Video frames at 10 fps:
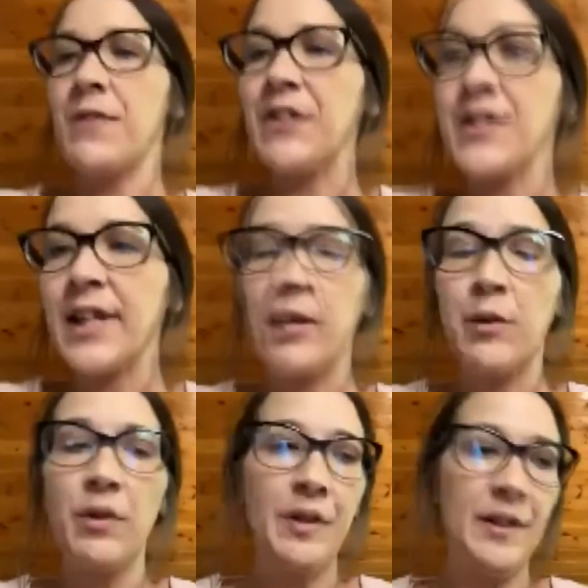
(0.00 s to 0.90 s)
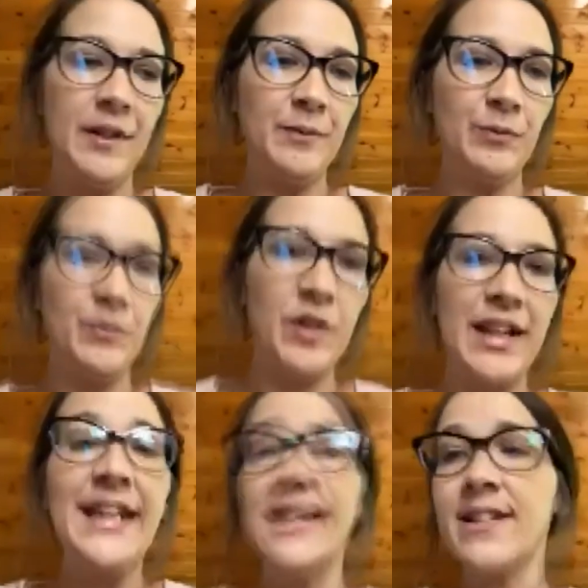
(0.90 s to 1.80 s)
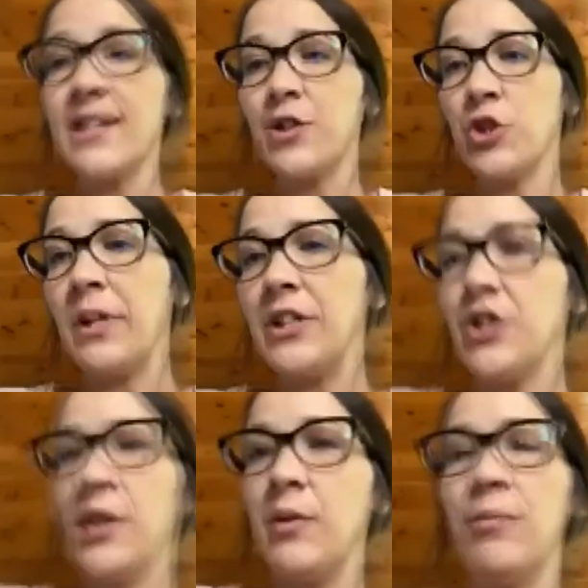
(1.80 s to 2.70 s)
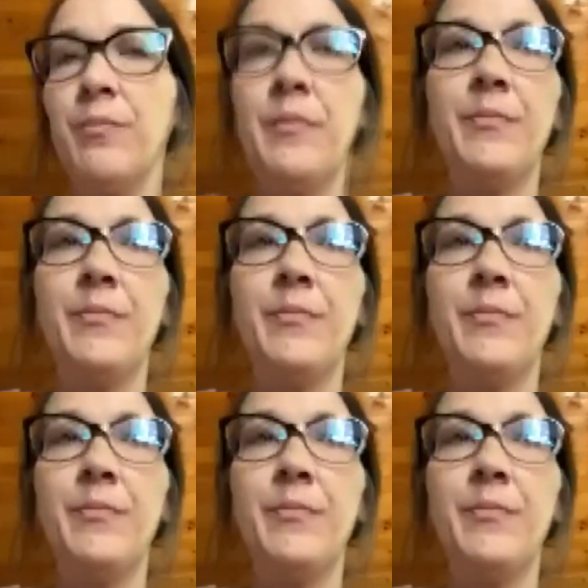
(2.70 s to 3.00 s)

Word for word: feels like in this situation,